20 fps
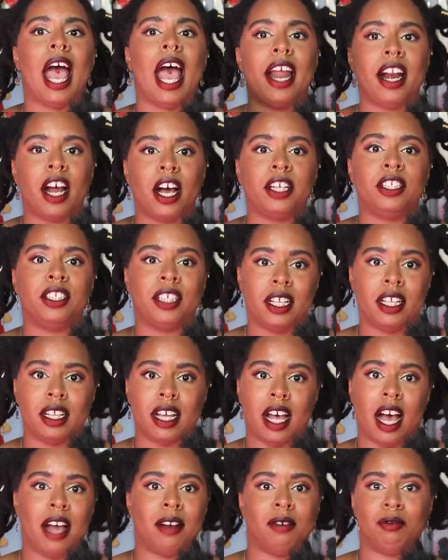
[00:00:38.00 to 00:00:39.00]
Add on to
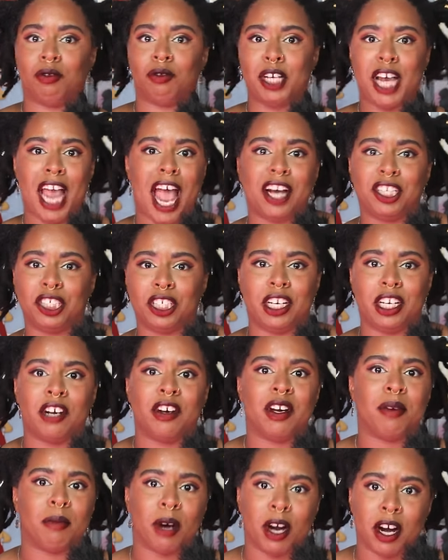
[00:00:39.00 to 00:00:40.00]
that
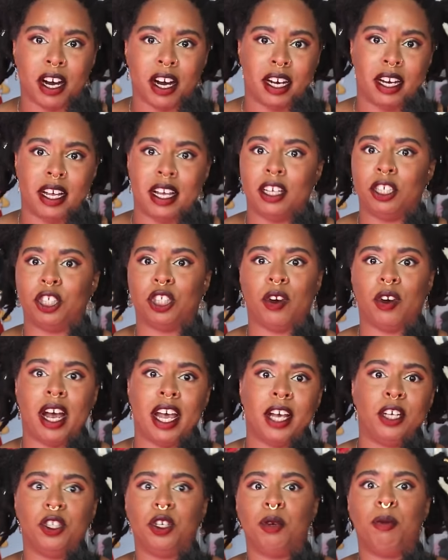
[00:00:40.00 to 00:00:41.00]
reactionary marketing,
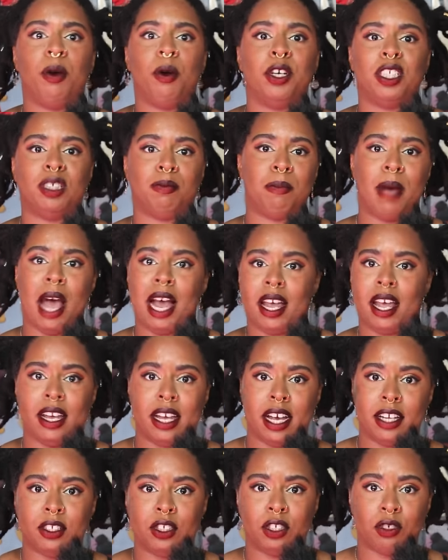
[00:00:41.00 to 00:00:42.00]
trying to push back
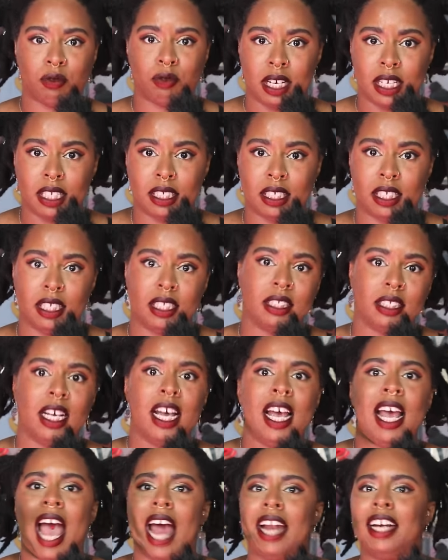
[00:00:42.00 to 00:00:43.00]
against racists,
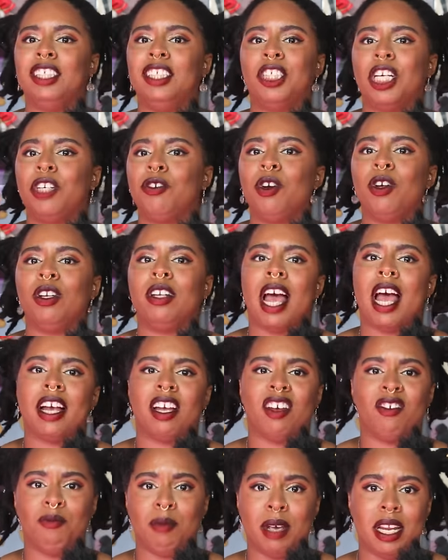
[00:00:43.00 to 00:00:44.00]
and a general lack
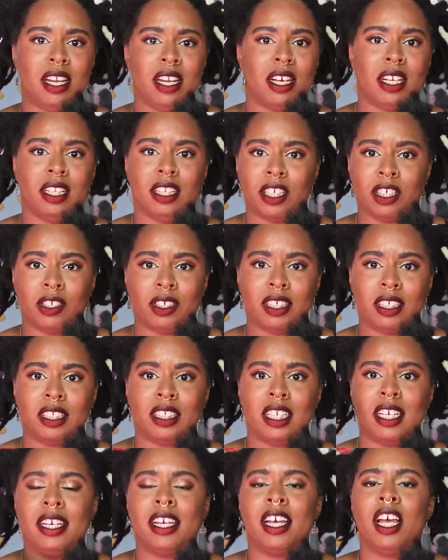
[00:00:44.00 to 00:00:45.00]
of media
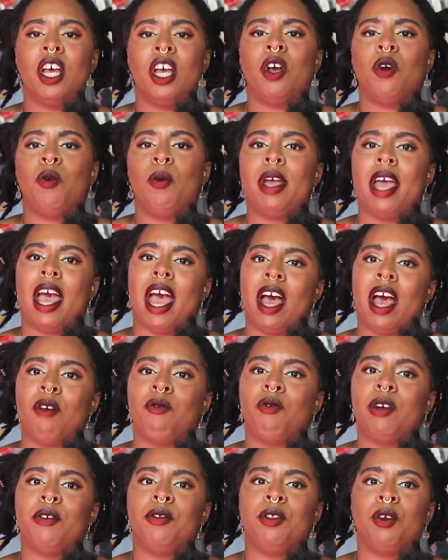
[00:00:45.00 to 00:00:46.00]
literacy, we have
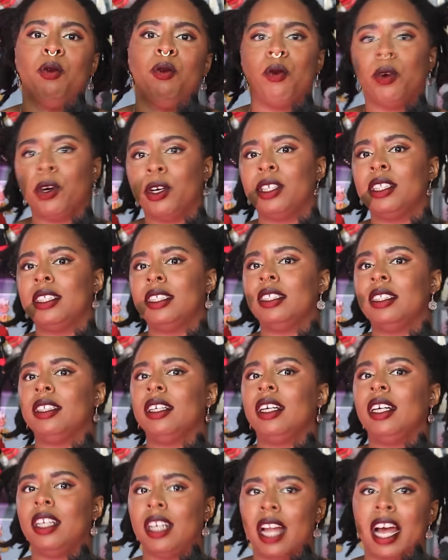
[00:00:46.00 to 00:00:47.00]
one of the worst
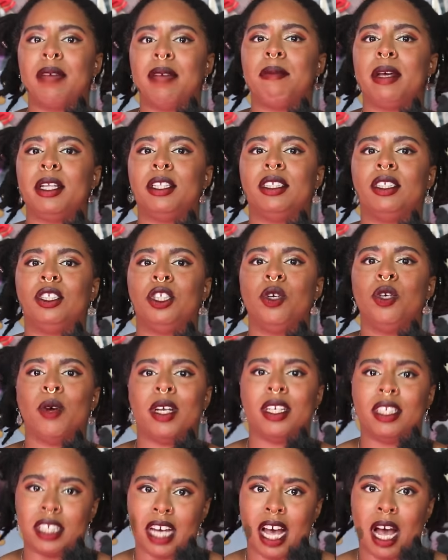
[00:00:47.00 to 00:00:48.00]
climates to
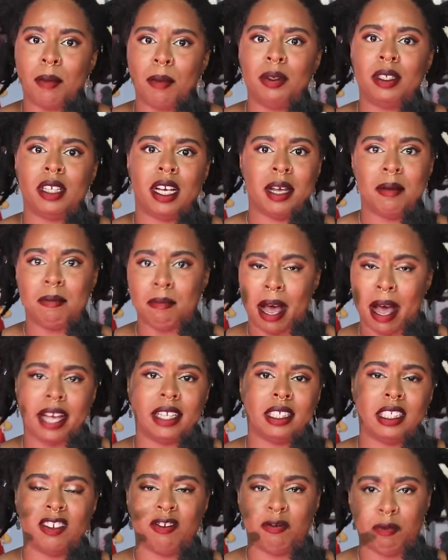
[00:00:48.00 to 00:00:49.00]
adapt a
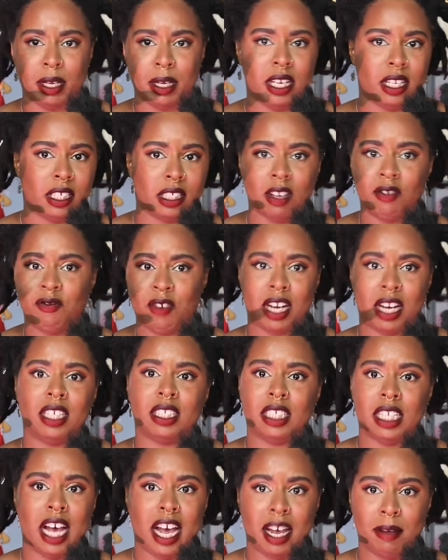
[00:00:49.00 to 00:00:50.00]
massive piece of
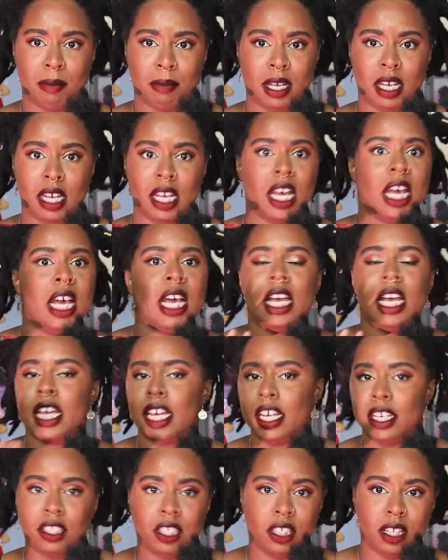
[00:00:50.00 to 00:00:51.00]
fantasy IP
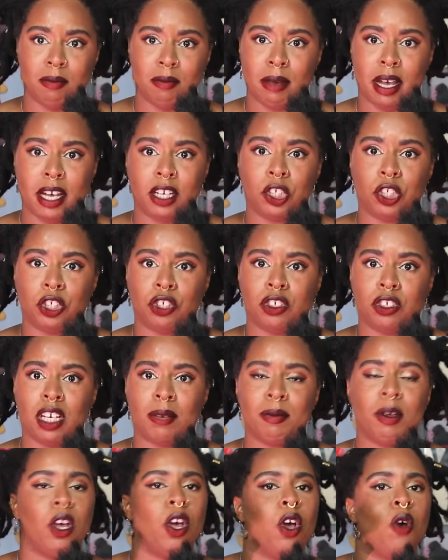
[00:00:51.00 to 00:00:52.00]
into the
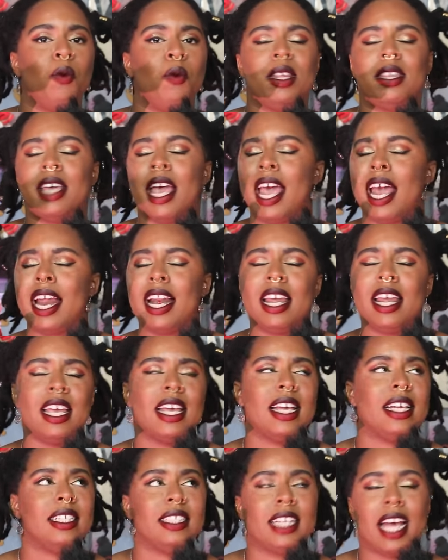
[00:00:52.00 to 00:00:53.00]
mainstream with any
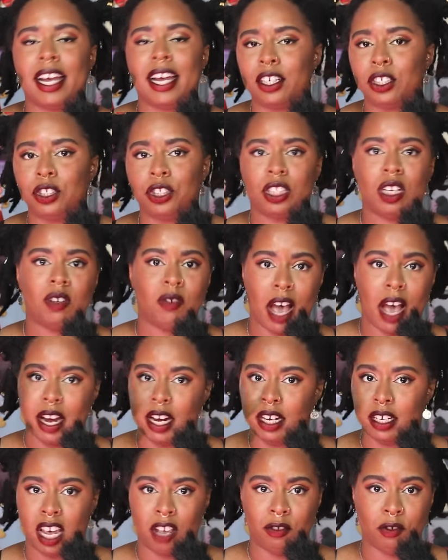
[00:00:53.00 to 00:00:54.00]
intention of
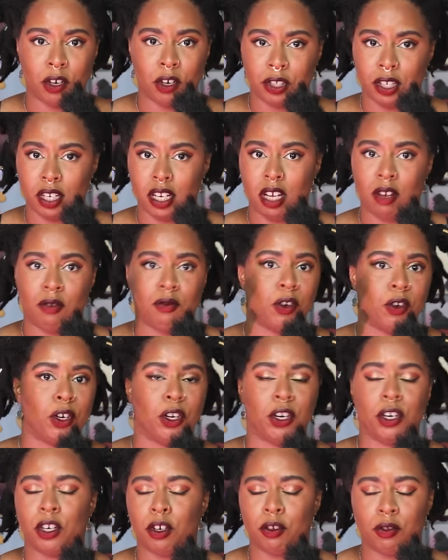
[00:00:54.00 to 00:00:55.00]
adding diversity for
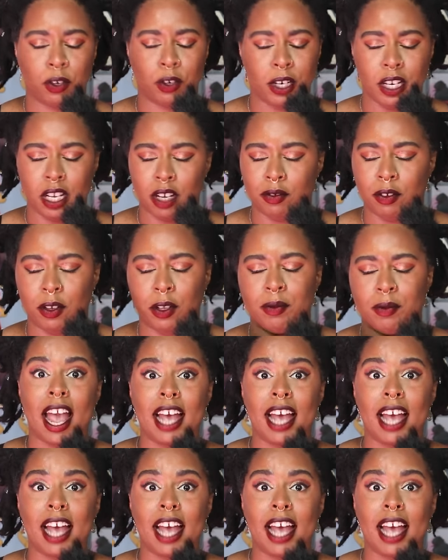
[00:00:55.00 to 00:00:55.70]
good or for evil.